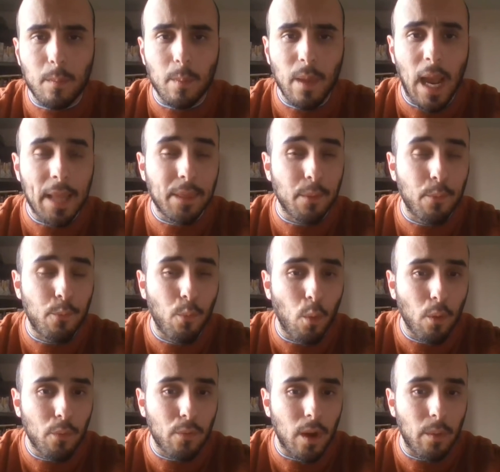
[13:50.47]
at the
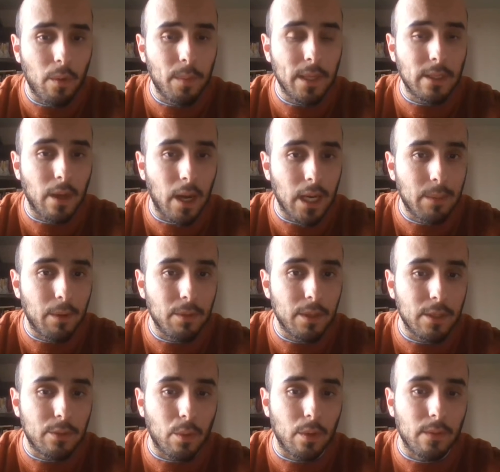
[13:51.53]
forefront when we talk about
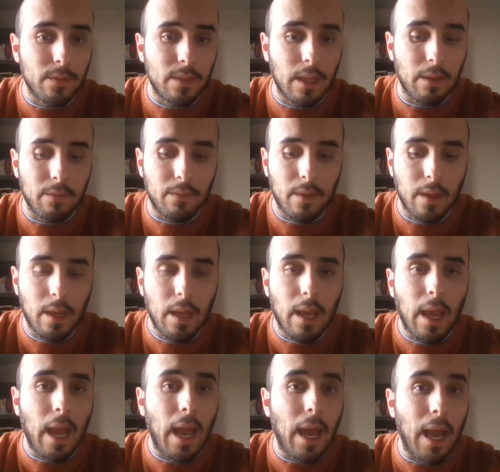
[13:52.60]
this sort of stuff.
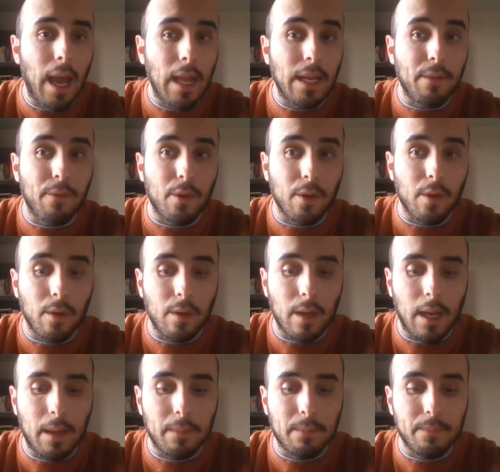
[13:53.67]
And if you're
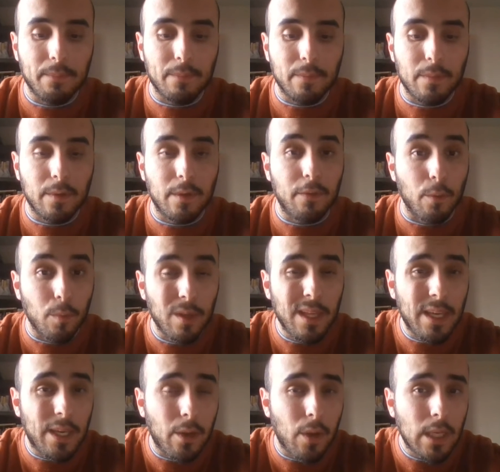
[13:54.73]

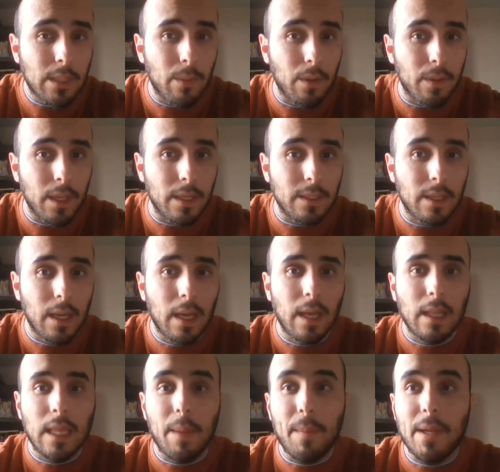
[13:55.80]
really curious about this,
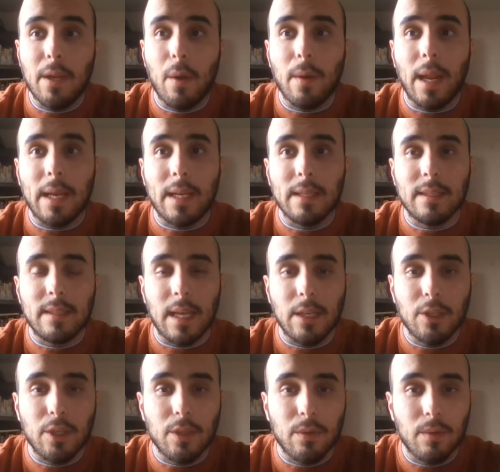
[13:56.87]
let me know, and I can
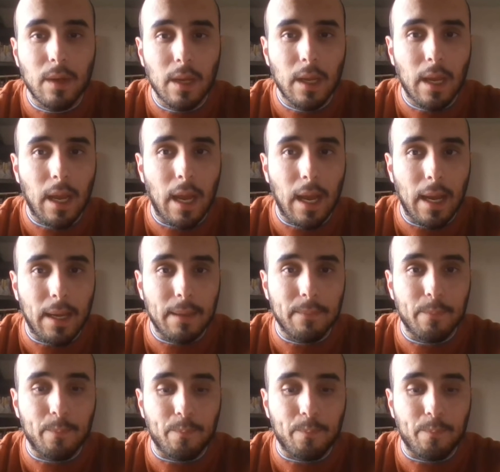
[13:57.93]
send you the